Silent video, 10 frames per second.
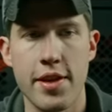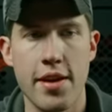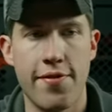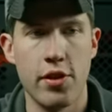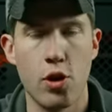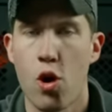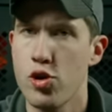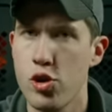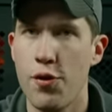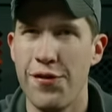the
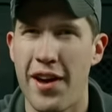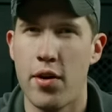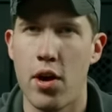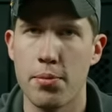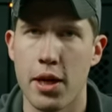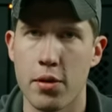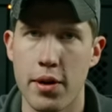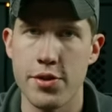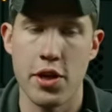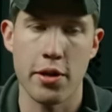larger, fatter M-LOK
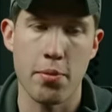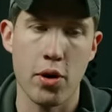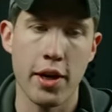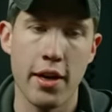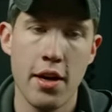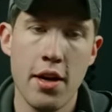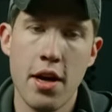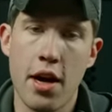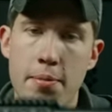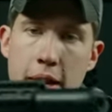rails on the market.
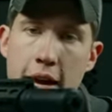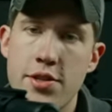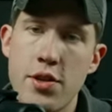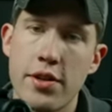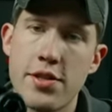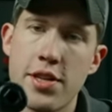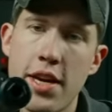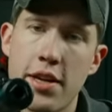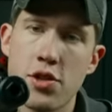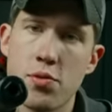Uh, but as you can
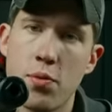see, it just